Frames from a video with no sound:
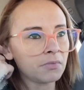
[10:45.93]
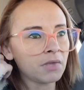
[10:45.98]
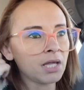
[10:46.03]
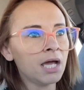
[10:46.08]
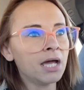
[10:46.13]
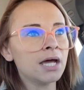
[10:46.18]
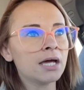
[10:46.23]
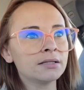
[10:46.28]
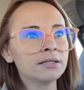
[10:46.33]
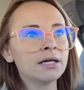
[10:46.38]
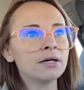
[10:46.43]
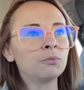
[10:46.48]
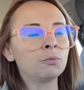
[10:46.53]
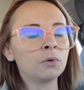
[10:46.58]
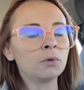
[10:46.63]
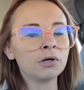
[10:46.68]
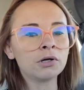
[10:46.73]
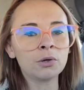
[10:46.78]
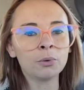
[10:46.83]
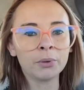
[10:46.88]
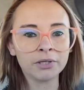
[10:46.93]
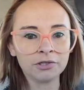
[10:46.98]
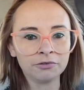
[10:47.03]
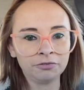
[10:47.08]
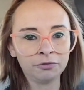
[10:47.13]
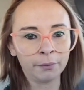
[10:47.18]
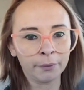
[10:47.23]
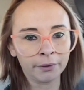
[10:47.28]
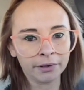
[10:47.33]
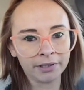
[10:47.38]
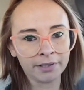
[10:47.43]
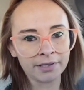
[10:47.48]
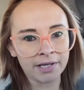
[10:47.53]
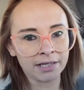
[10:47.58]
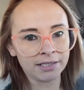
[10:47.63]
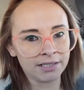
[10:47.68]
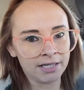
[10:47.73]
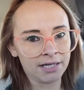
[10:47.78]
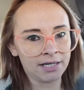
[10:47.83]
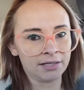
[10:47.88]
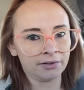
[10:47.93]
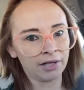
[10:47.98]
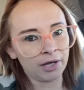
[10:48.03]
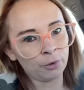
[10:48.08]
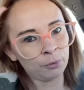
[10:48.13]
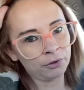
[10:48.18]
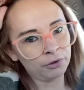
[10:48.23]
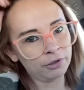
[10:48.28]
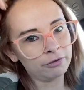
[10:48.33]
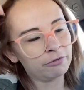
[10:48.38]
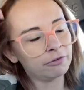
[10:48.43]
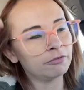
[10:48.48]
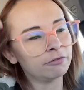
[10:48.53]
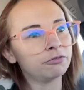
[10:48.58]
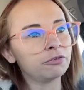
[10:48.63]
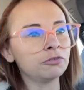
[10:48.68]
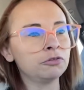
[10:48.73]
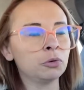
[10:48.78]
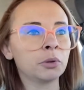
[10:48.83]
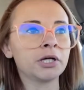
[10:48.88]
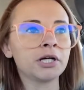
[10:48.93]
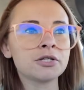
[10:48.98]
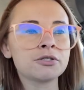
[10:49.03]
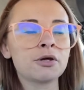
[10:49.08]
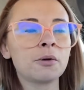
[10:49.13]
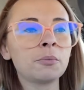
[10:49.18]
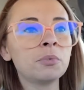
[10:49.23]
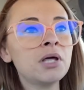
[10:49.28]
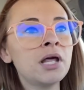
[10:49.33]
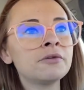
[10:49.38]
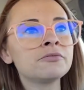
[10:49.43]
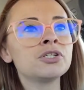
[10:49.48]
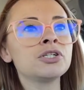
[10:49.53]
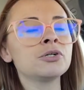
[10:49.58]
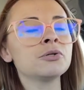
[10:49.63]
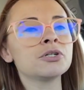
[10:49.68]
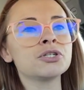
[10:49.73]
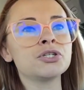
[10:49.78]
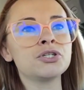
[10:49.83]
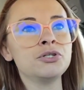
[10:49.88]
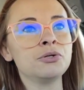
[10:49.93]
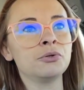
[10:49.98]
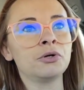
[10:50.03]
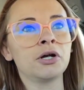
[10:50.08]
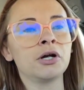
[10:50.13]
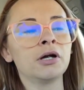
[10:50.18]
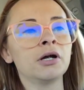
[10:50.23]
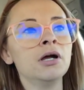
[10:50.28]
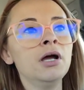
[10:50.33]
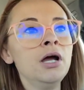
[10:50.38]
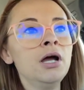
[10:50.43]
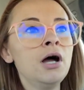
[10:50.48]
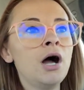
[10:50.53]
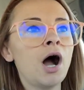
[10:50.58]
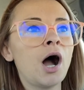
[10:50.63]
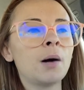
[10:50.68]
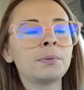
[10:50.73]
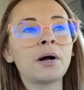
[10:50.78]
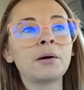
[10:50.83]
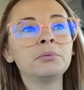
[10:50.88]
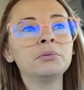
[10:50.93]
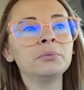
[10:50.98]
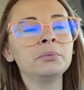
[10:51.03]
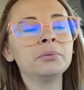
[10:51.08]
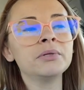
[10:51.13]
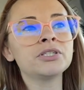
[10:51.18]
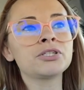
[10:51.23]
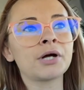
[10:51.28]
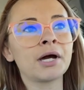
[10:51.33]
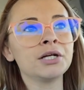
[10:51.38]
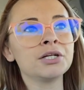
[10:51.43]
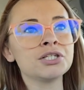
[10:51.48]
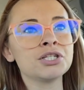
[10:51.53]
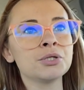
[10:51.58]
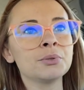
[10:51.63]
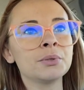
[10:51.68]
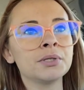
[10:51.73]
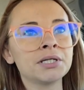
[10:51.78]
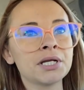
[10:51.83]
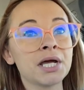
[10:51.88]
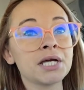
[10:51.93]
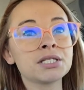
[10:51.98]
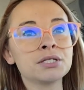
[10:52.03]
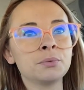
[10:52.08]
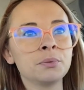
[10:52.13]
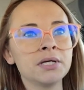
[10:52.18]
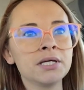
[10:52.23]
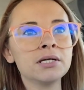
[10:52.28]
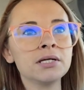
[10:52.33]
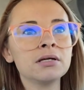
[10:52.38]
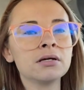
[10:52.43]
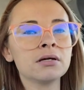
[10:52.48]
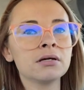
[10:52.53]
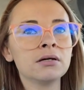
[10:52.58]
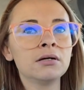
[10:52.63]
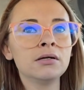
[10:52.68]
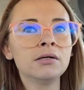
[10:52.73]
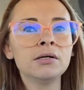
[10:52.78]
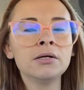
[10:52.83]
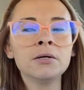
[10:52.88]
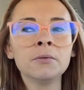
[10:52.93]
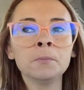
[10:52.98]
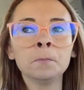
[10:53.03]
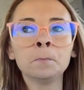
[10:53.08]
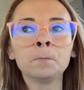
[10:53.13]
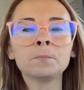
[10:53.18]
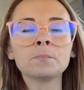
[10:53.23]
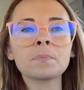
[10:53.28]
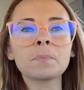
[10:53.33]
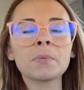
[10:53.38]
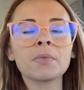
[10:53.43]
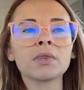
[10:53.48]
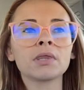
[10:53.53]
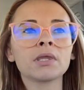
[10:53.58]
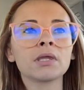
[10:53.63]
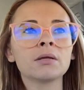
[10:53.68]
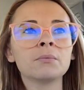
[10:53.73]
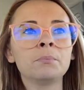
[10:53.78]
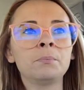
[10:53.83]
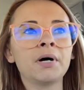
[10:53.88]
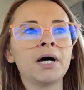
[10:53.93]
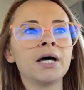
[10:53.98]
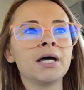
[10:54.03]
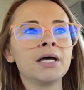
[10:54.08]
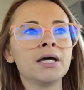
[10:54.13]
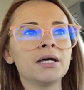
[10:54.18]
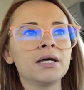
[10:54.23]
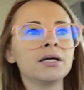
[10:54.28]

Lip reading: and then we're going to Florida that day. Like, we're leaving for Florida, so I'm gonna have to do it sooner. I'll probably try to do it next week, but